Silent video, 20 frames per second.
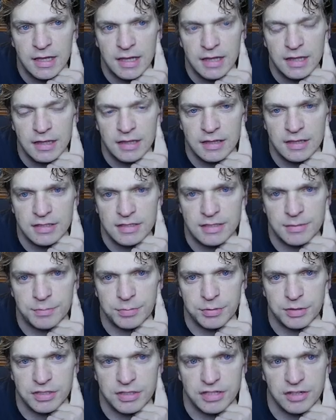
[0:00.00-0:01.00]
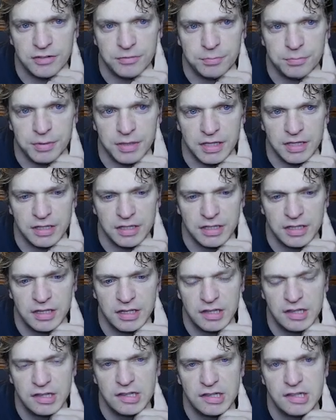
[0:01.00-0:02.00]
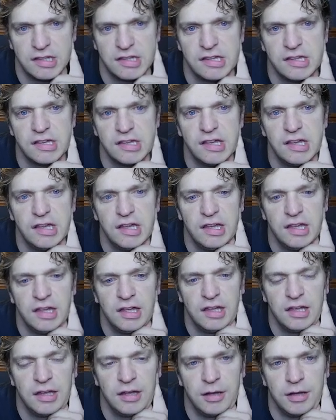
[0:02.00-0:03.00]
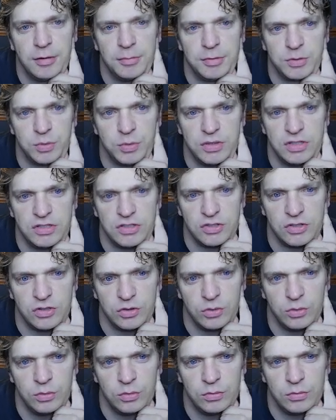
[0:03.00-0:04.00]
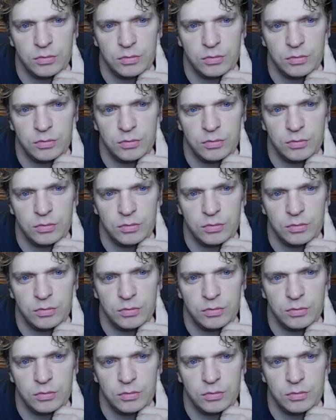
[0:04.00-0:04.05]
is a pretty tough pick. Between the two,